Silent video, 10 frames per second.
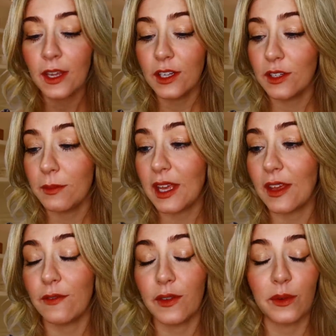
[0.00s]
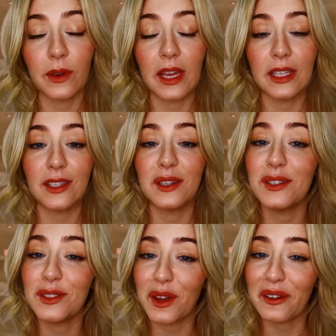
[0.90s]
to make it feel nice and
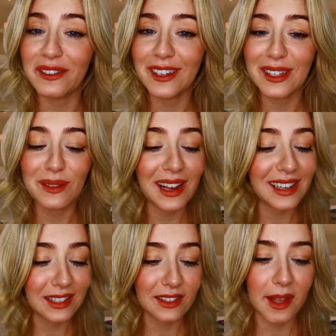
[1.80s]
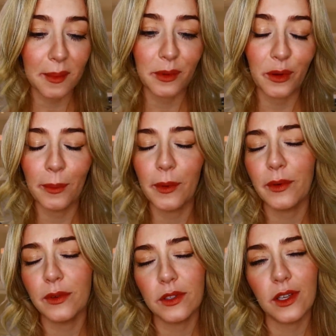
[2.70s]
soft as well and supple, but
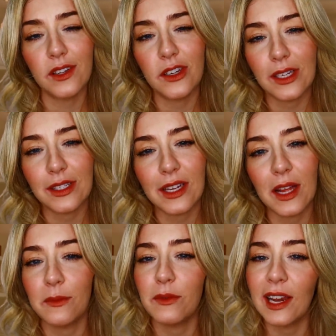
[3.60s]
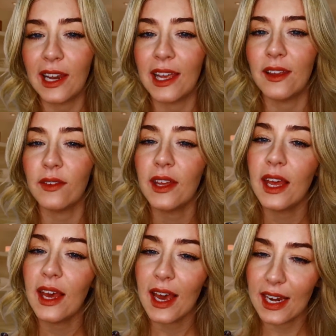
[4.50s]
also just help relieve
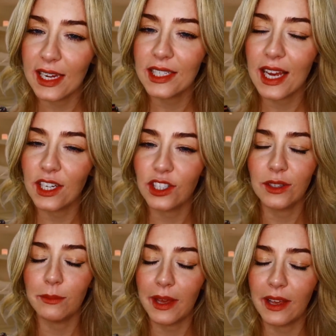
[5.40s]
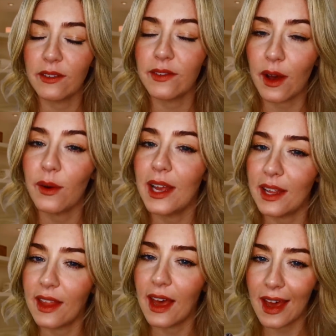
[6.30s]
any tension being felt
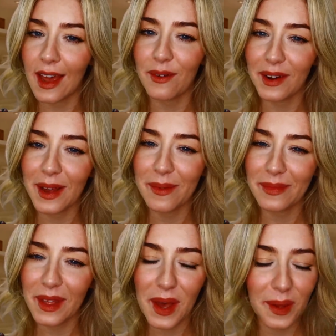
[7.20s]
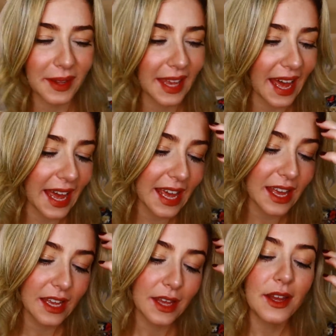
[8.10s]
in that area. Okay,
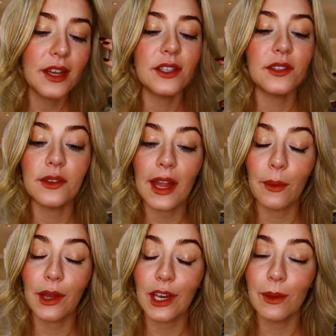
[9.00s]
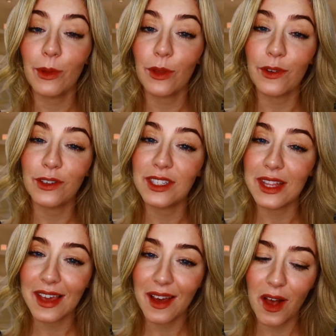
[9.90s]
so now we're going to move on to
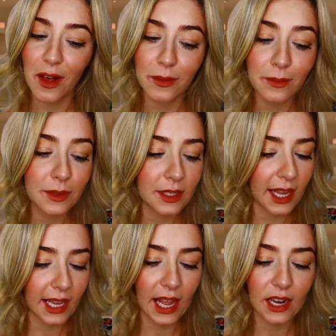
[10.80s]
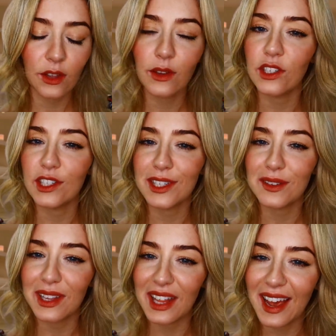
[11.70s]
the arms. Again, you can
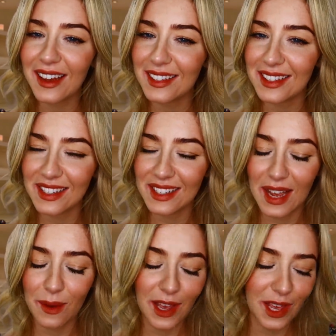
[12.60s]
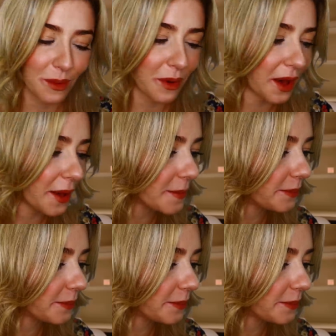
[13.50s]
just relax and stay where you are.